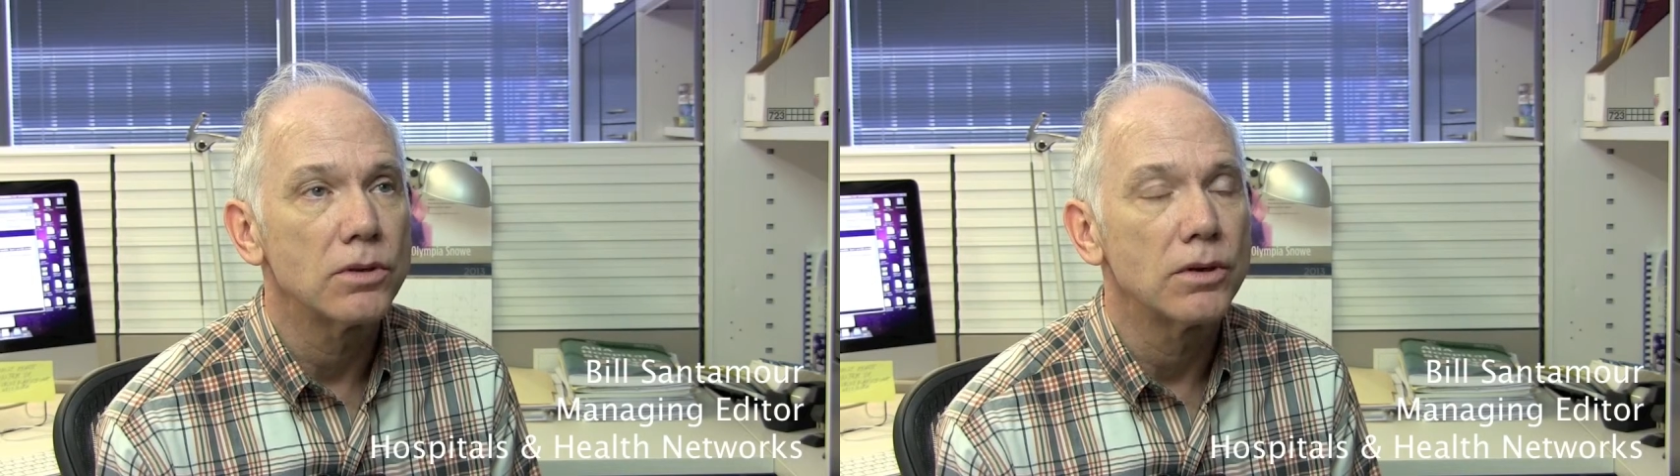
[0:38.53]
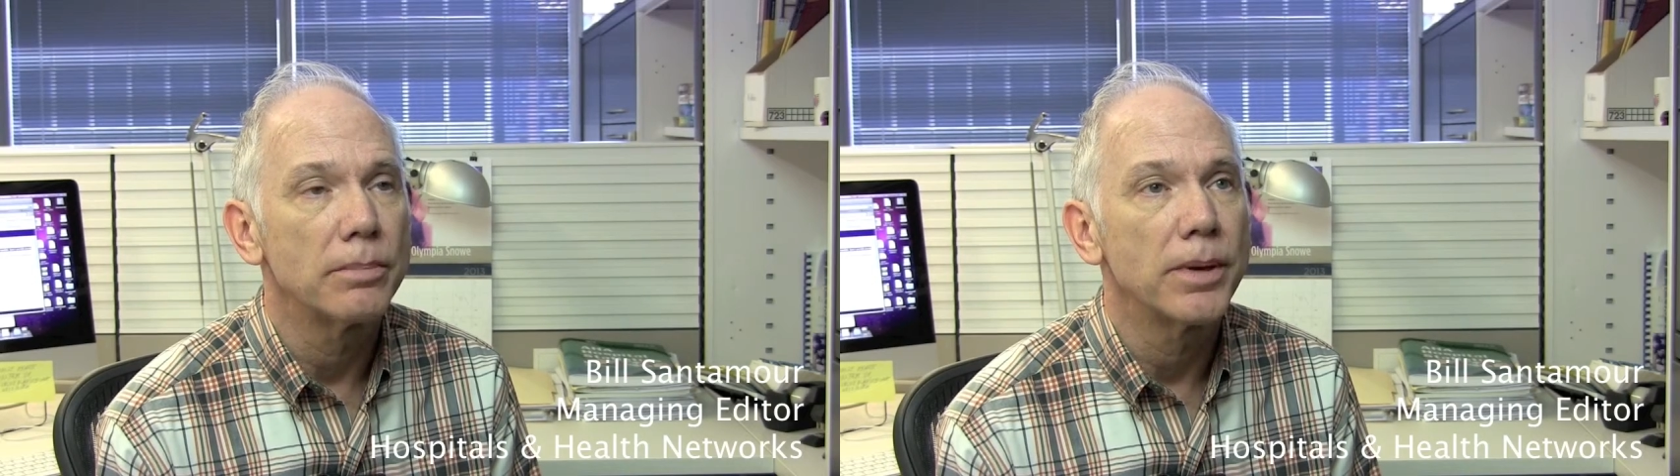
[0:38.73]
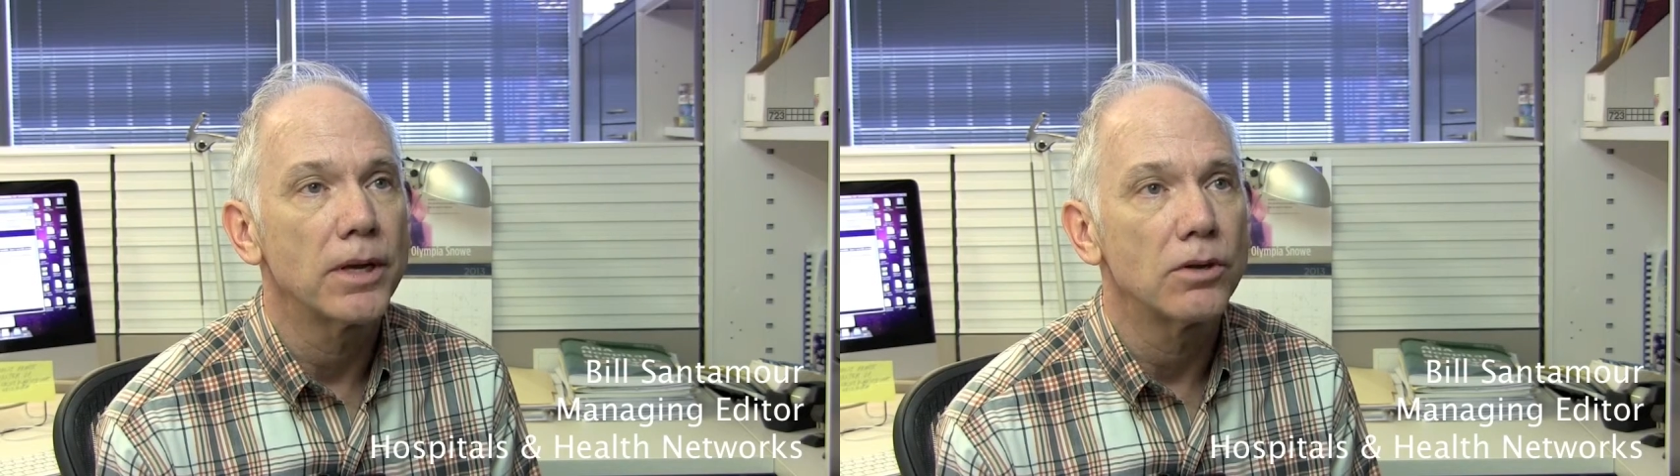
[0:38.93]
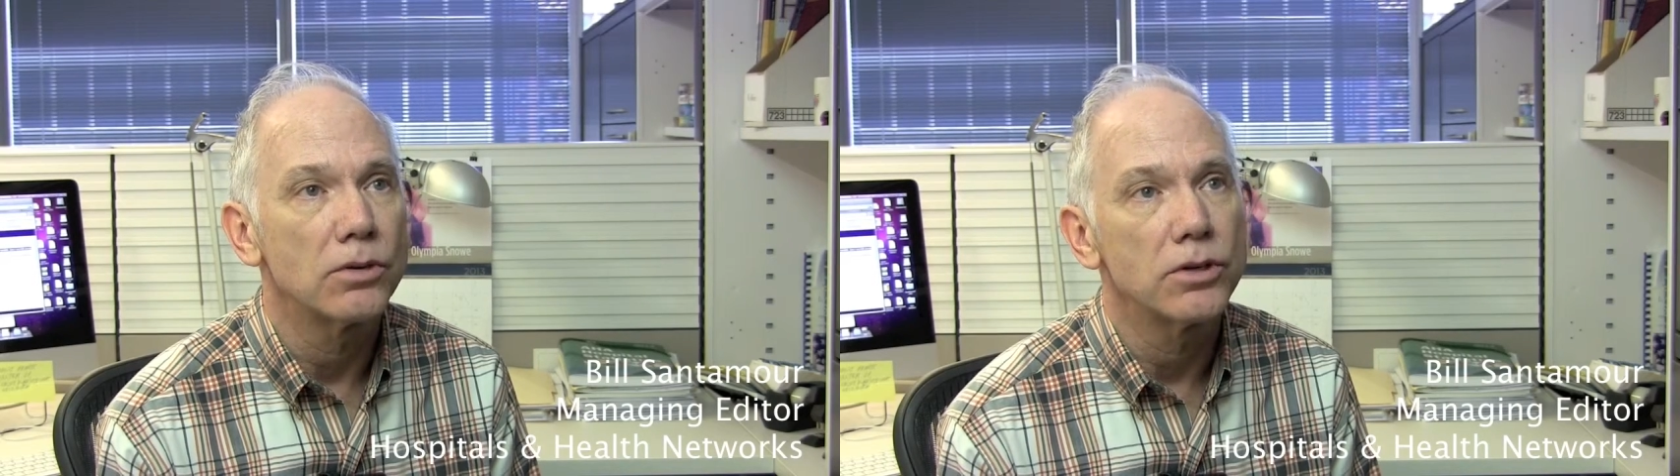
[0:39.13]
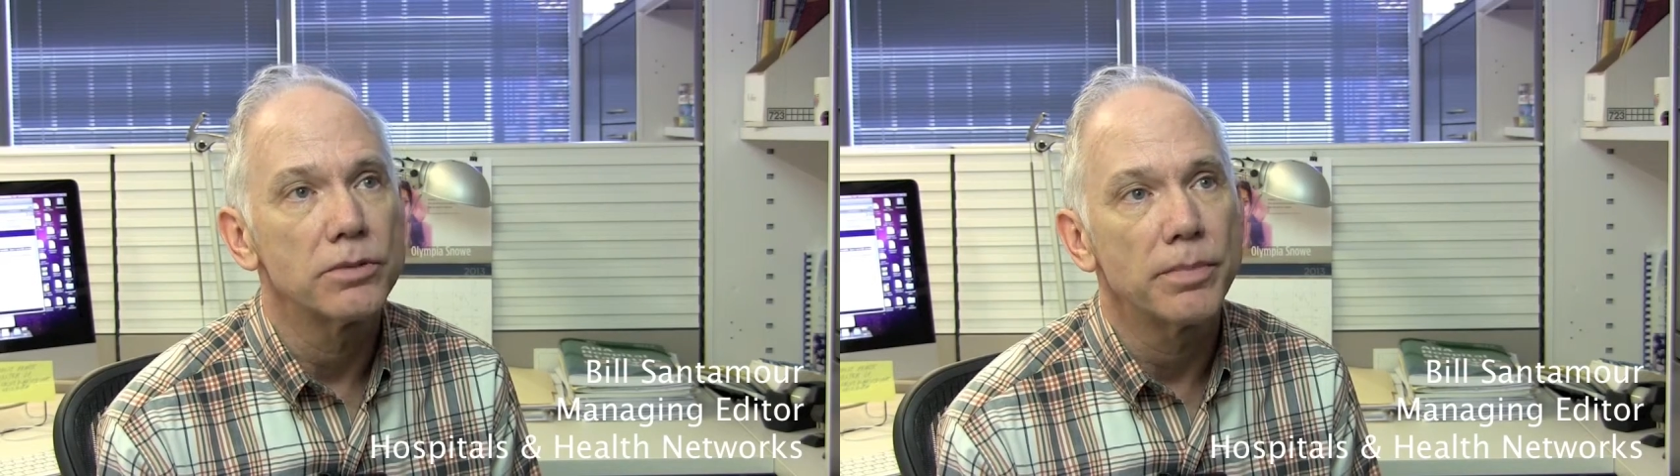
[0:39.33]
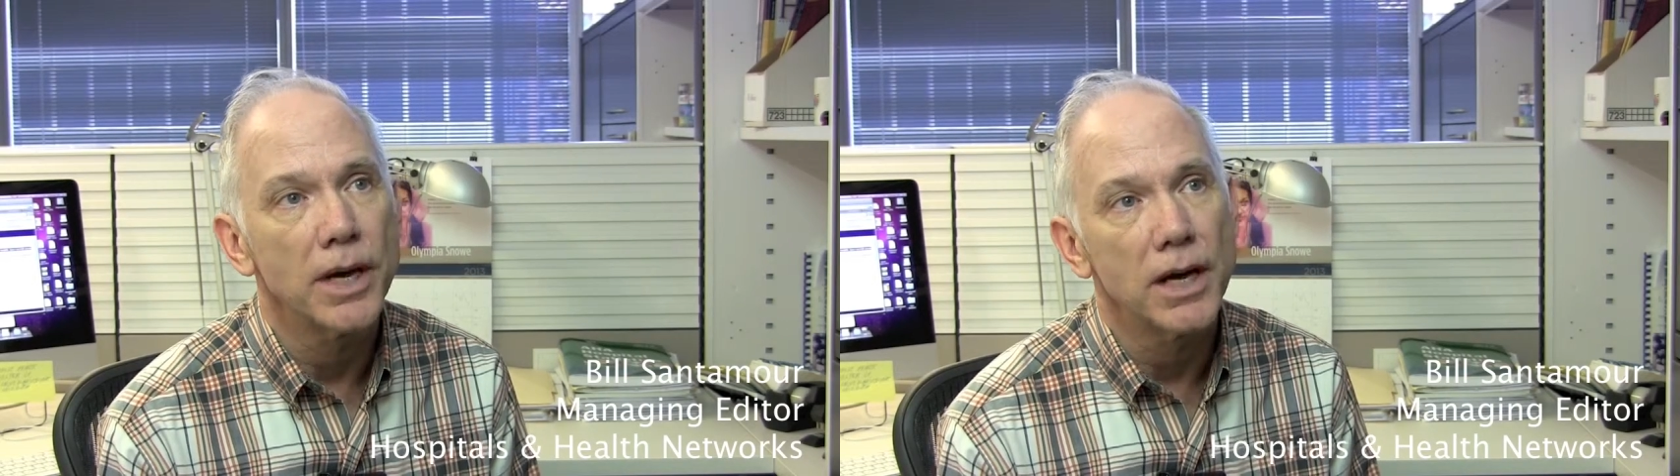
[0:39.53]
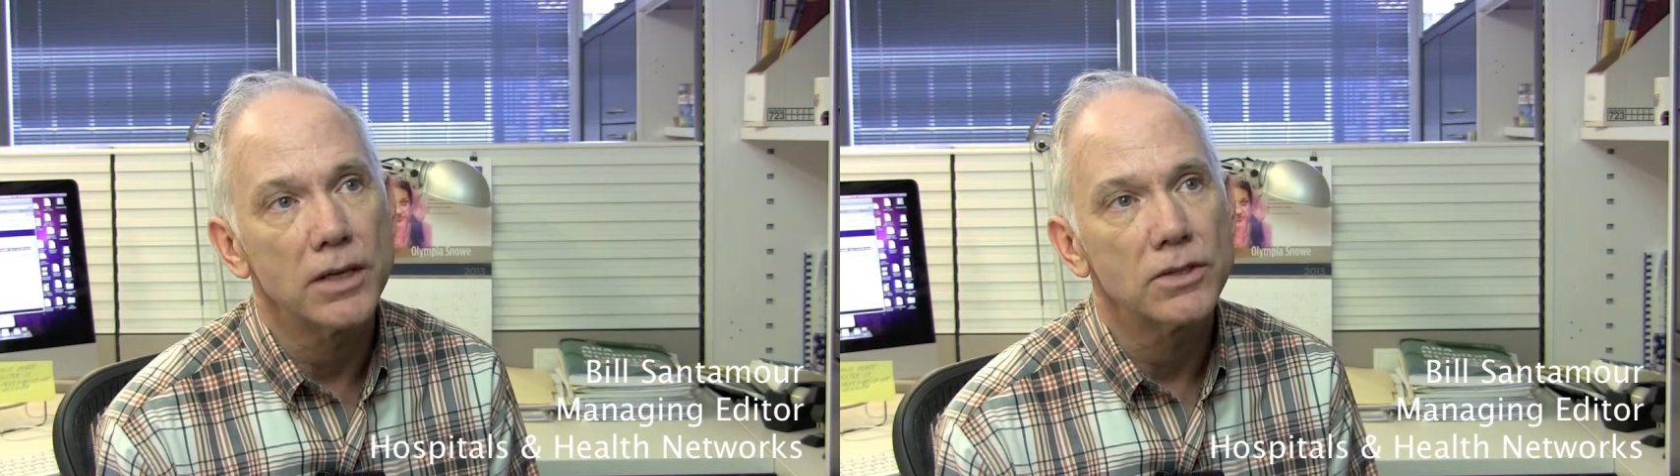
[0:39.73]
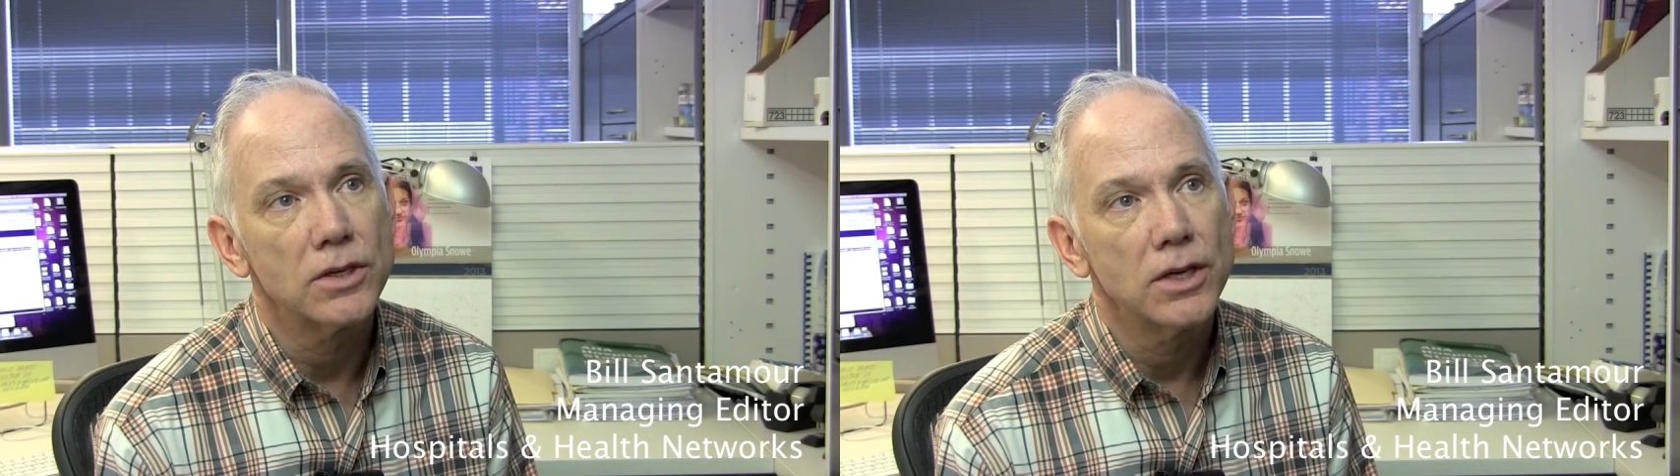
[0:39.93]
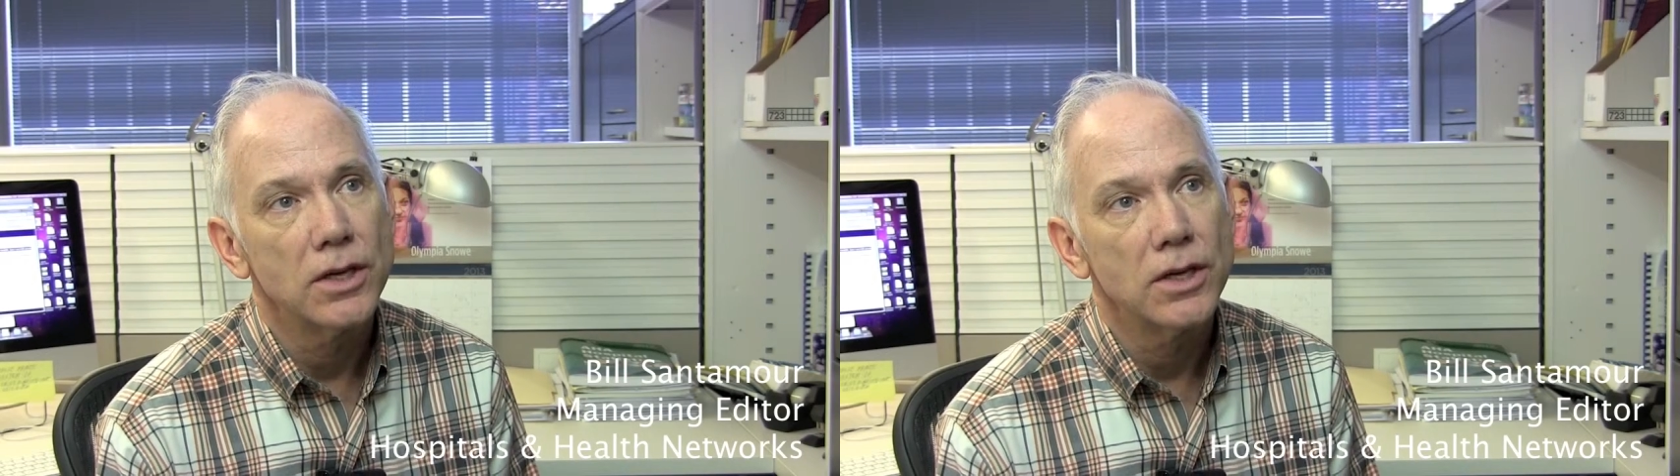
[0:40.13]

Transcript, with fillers: or a Pandora's box.